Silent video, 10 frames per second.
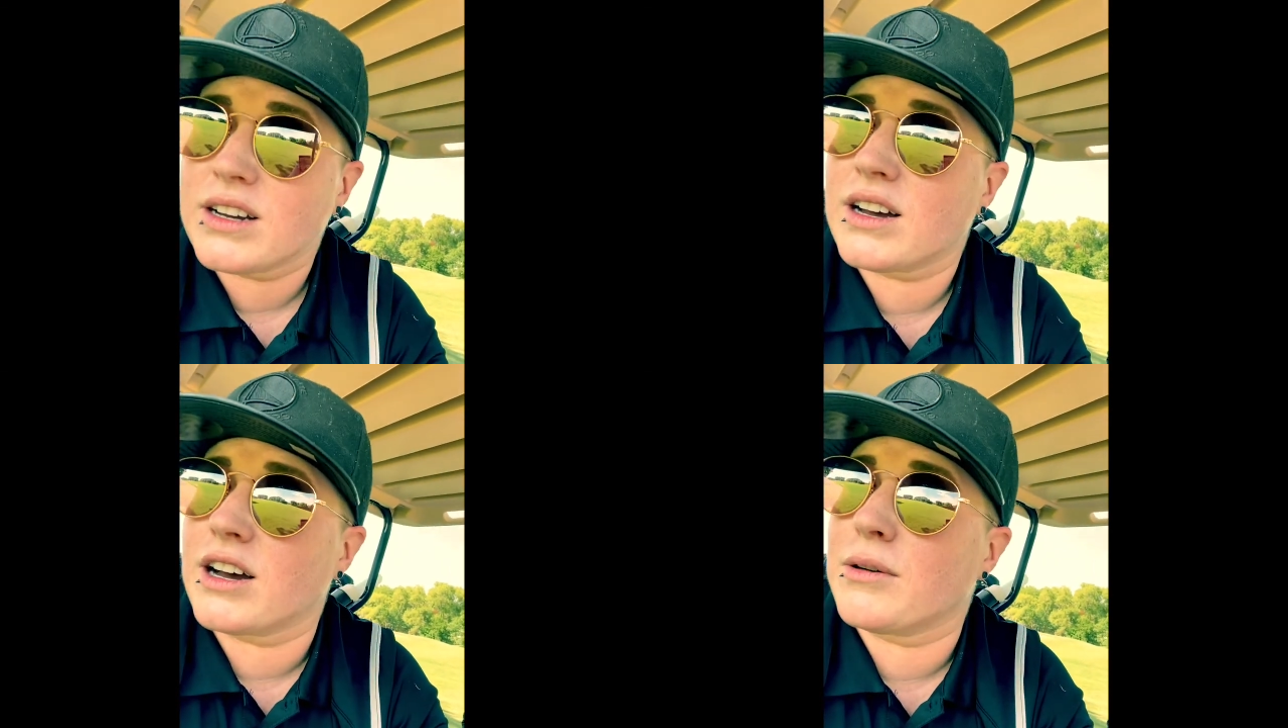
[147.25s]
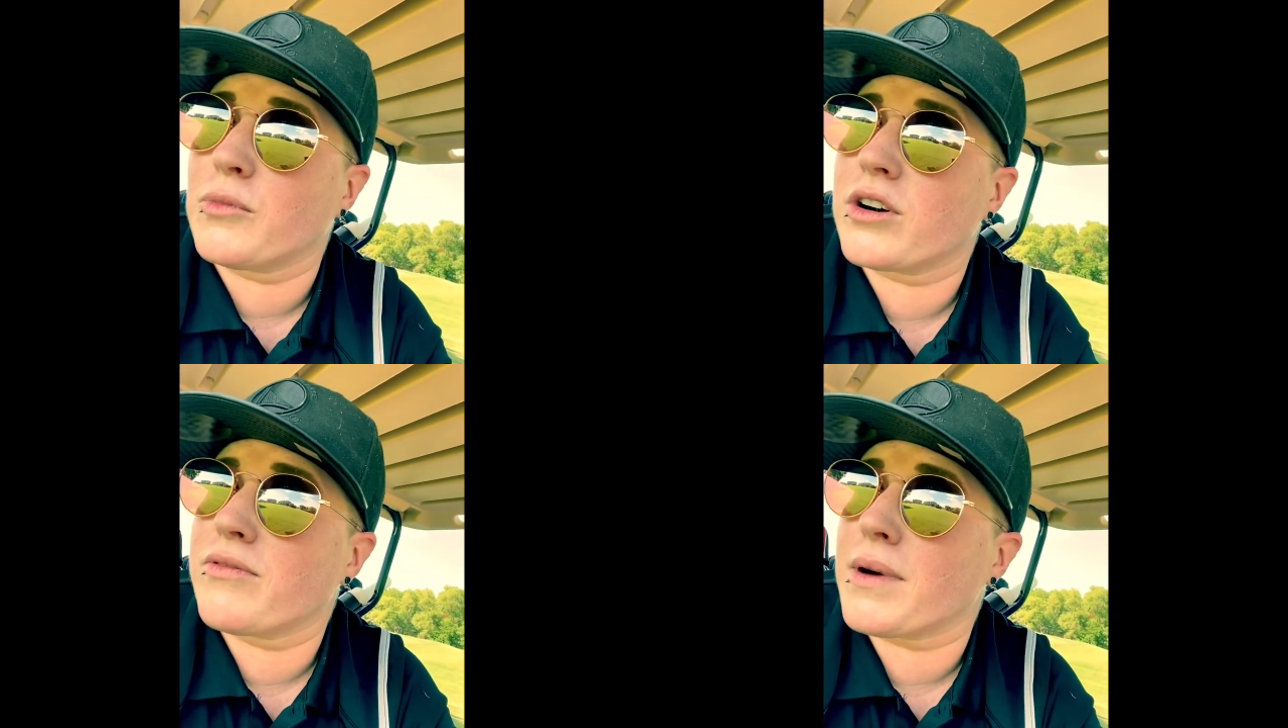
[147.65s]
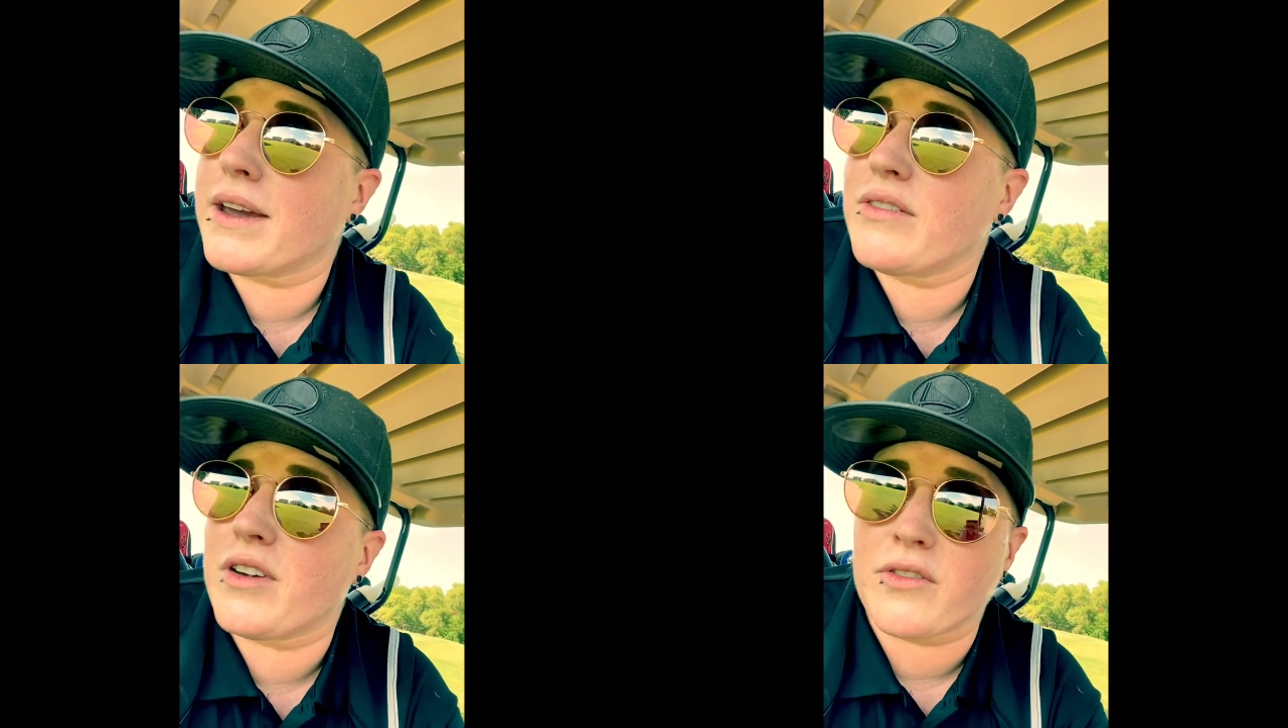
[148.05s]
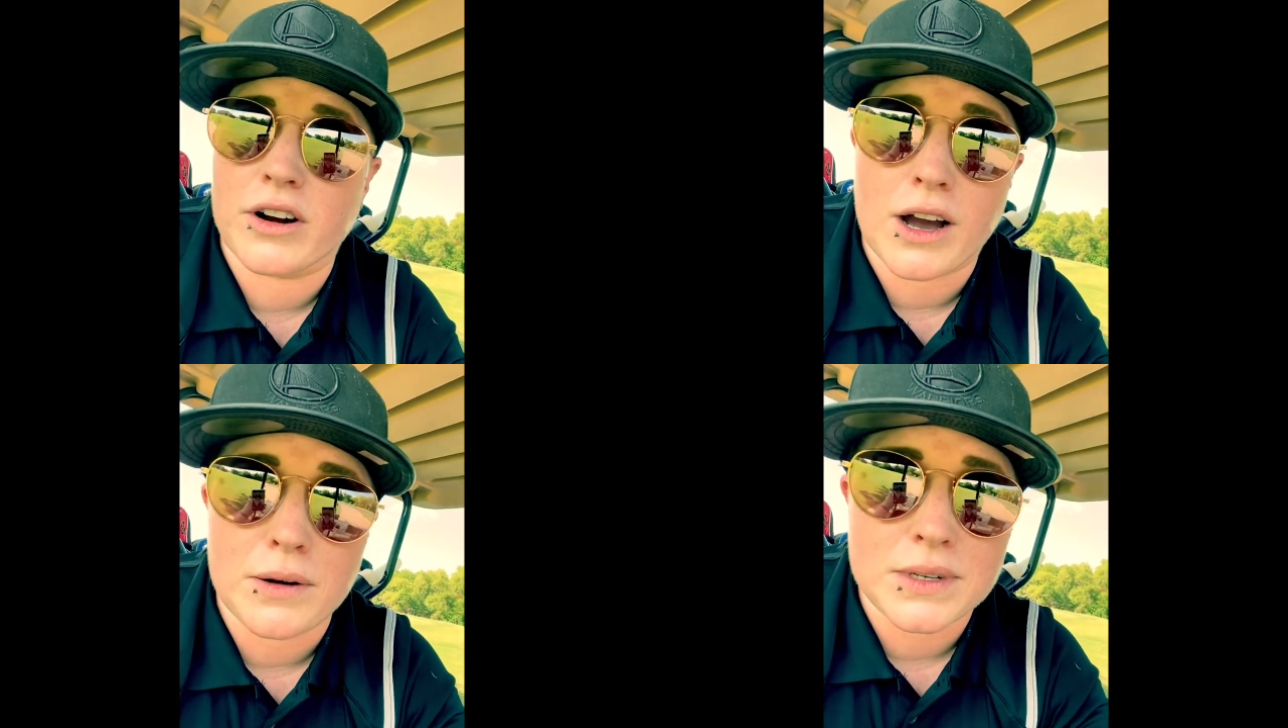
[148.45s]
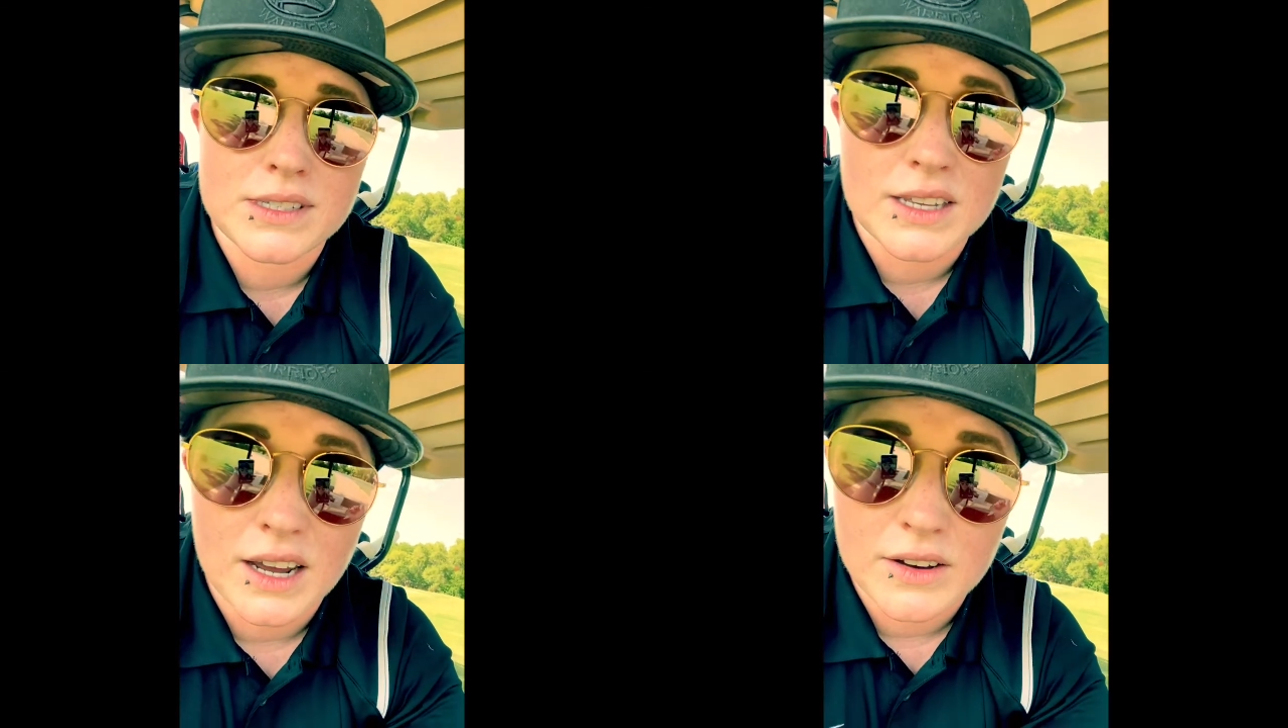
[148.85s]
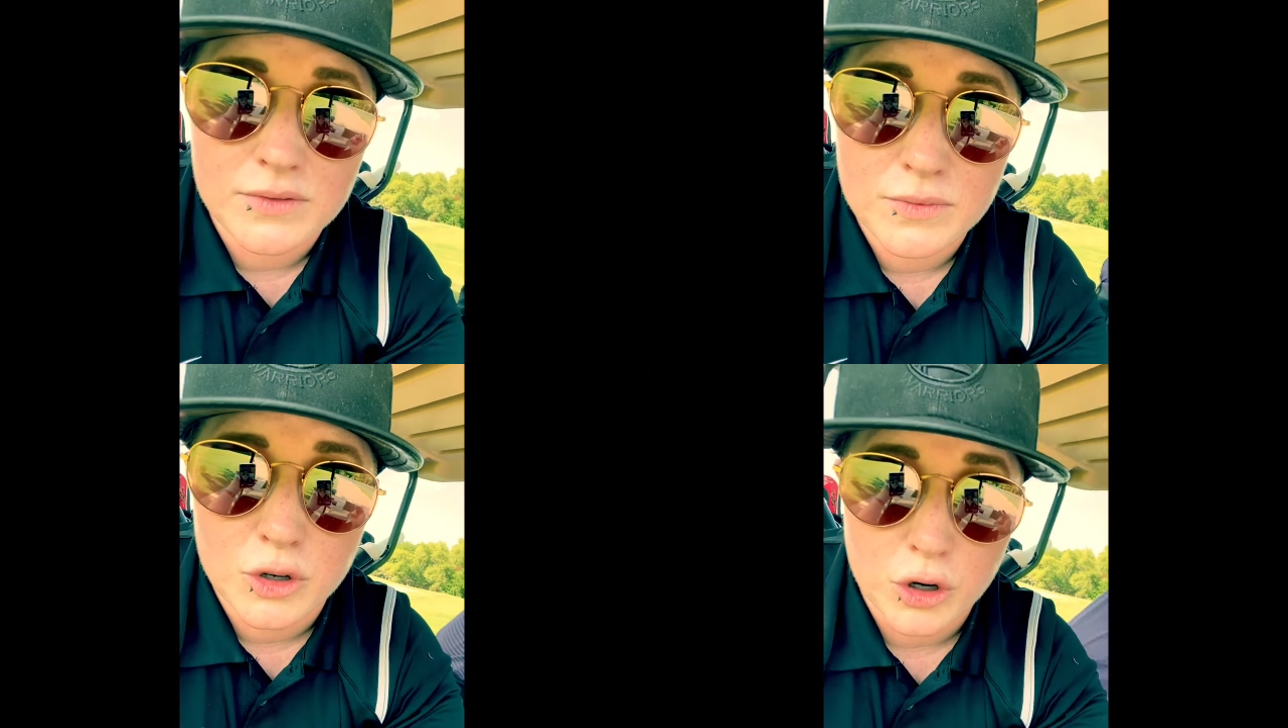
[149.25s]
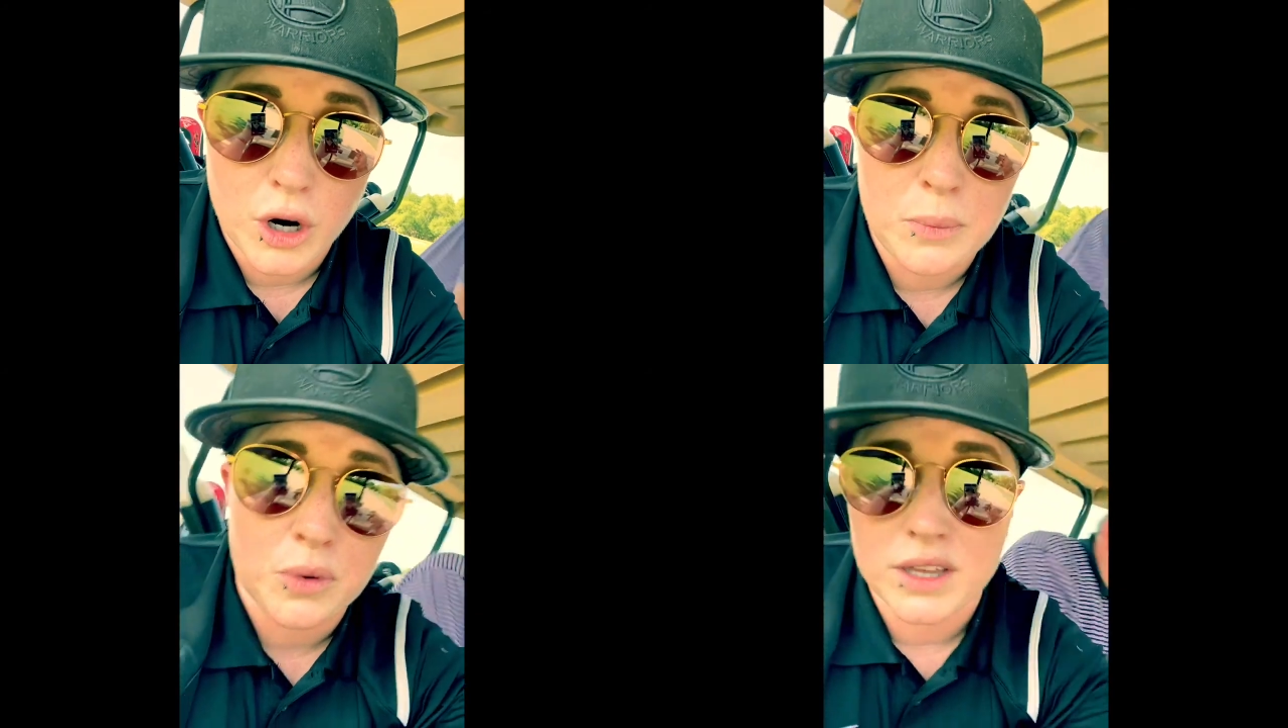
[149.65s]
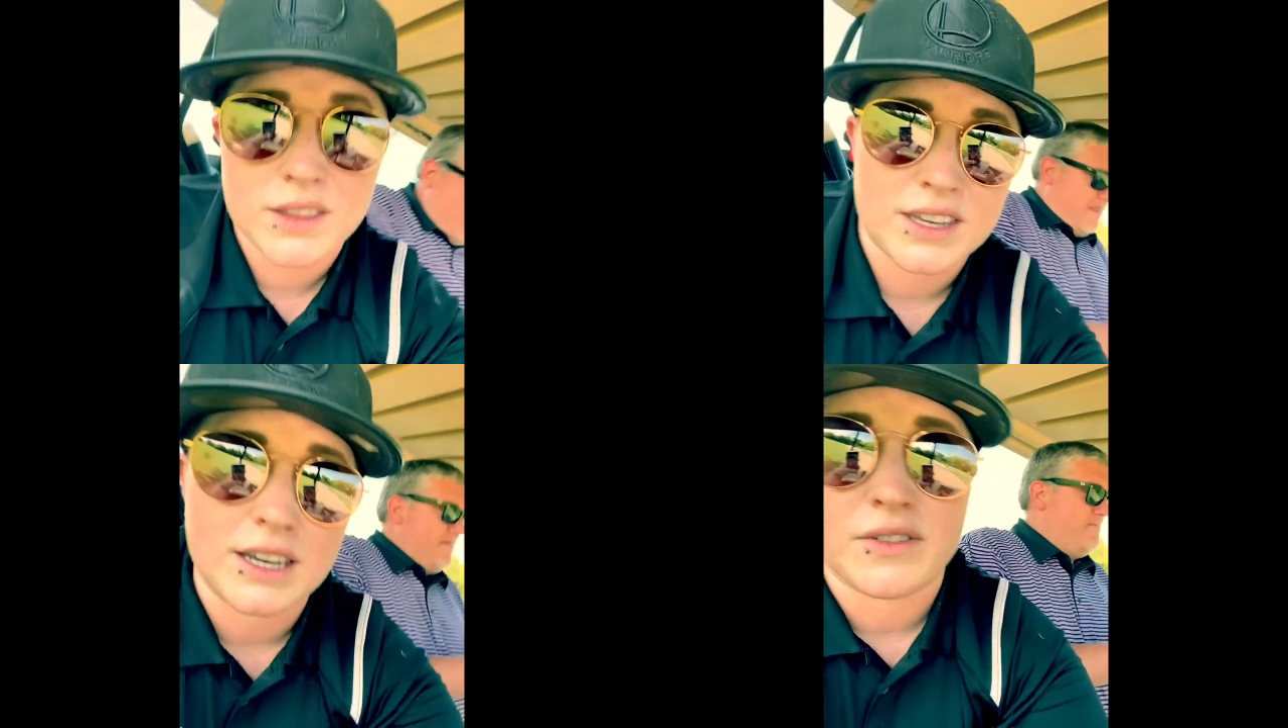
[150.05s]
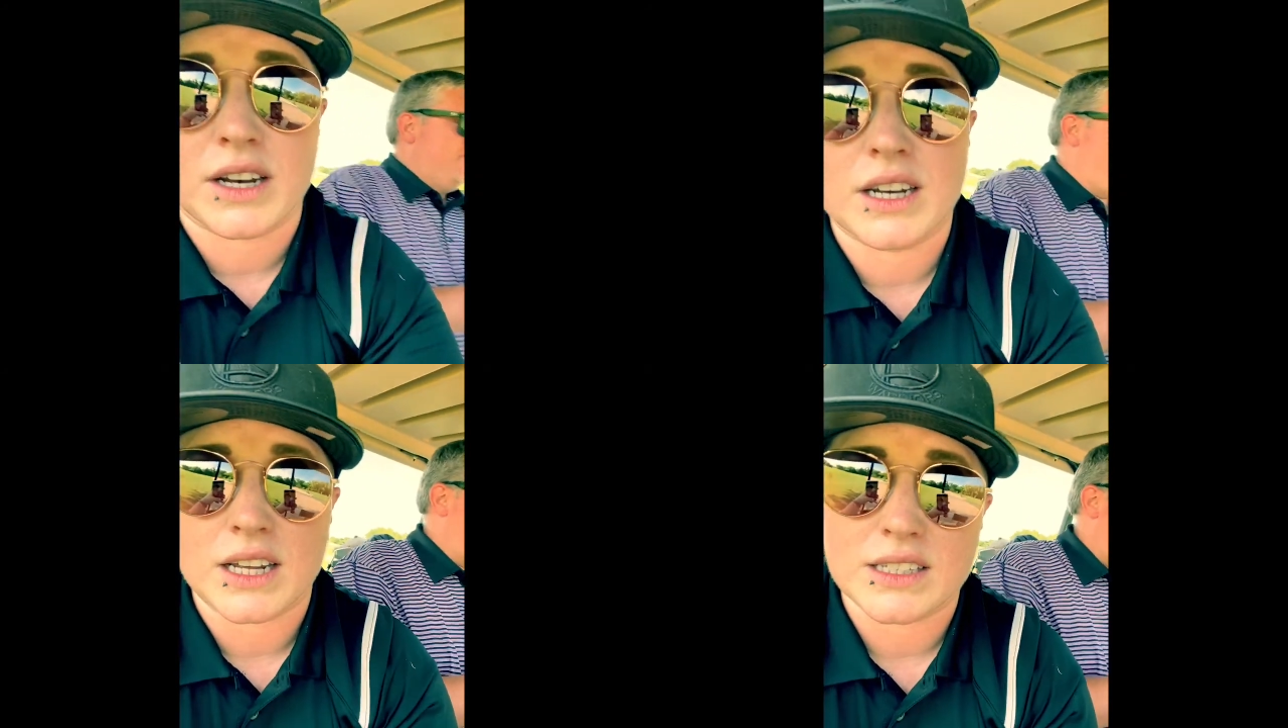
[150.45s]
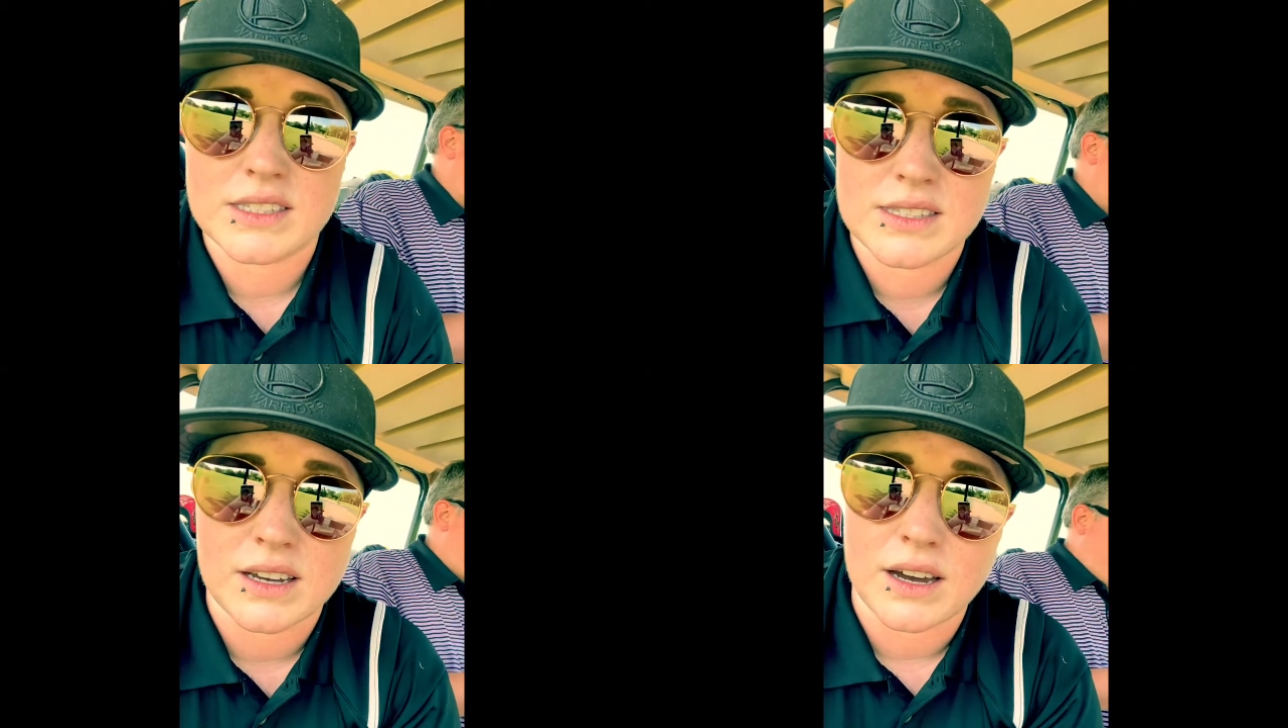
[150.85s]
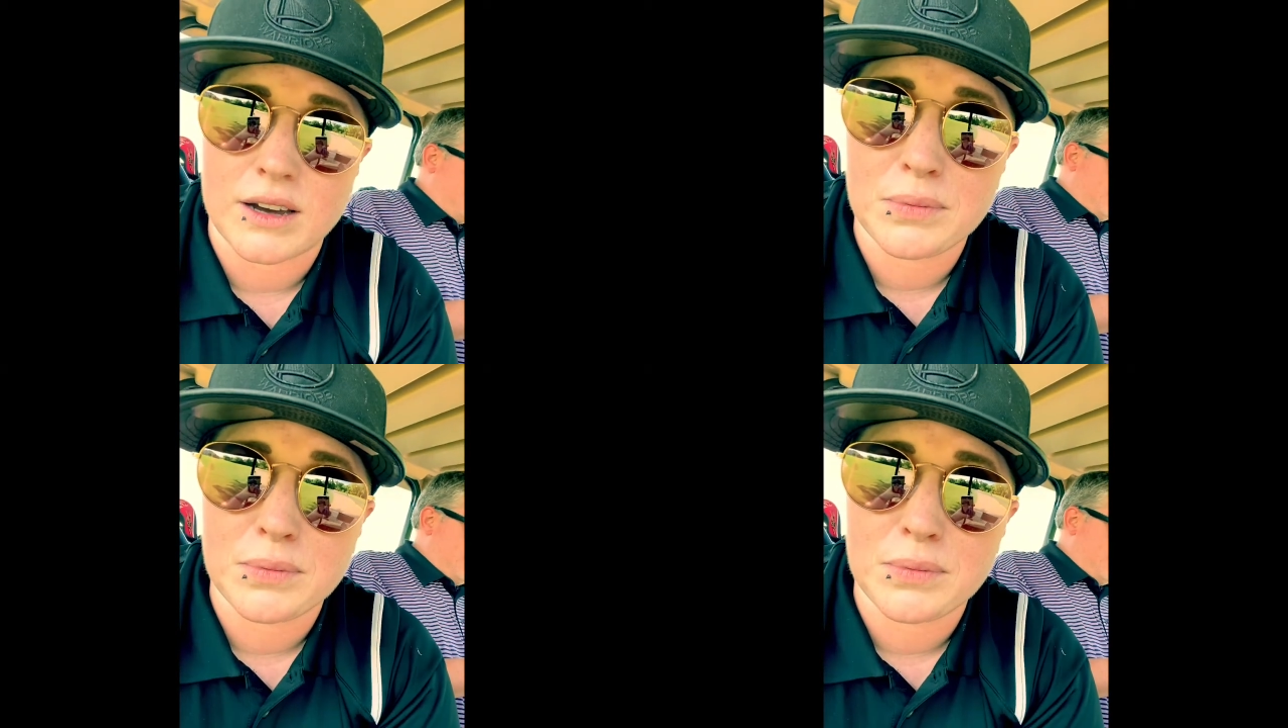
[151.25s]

Um, one of my favorite hobbies that I grew up with even is uh,